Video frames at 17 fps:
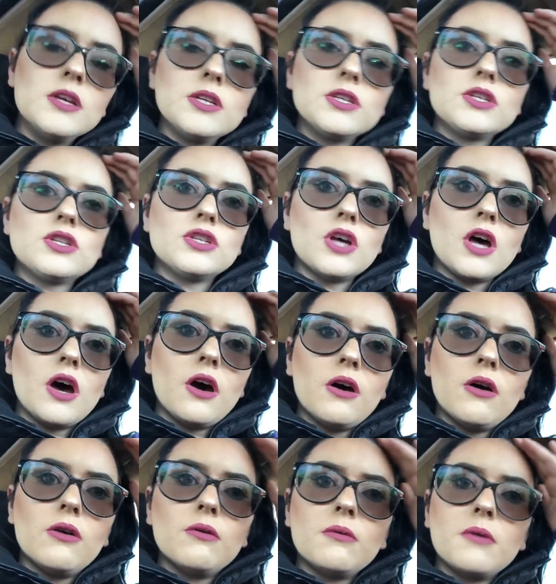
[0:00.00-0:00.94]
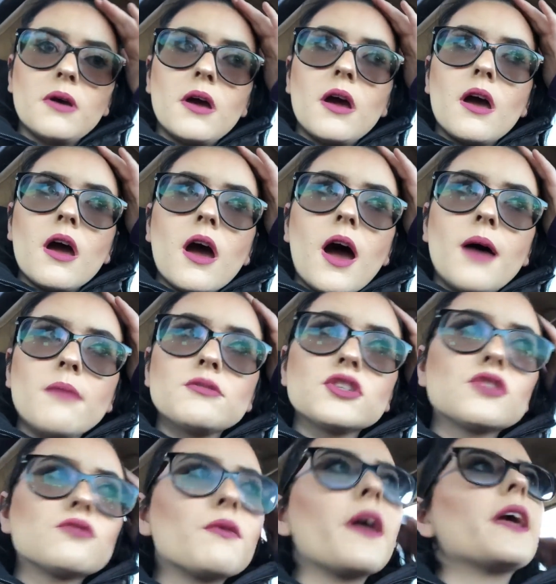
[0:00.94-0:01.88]
So I'm
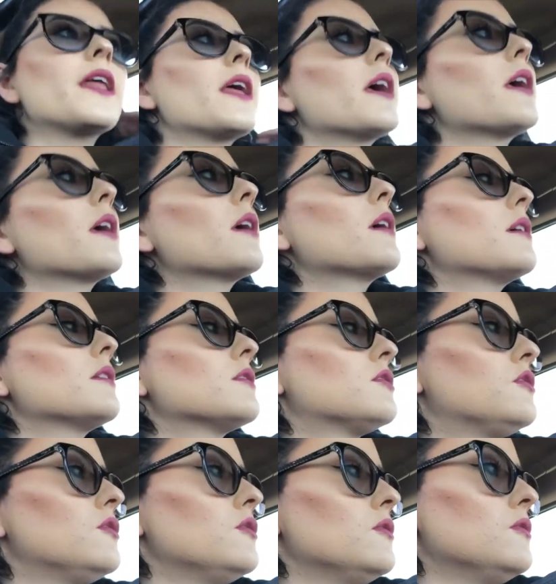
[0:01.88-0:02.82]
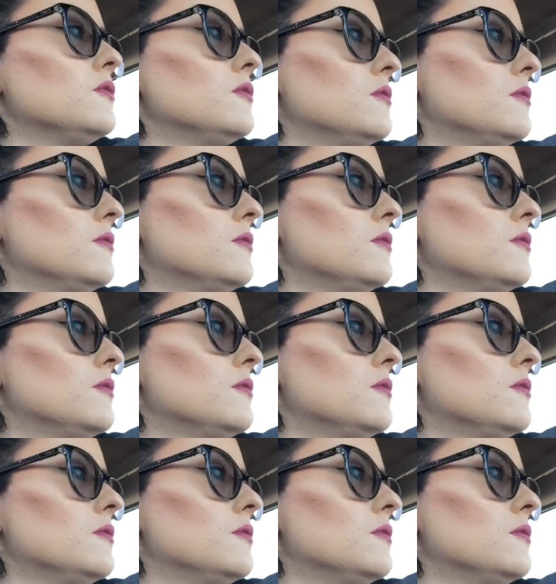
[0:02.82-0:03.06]
just waiting to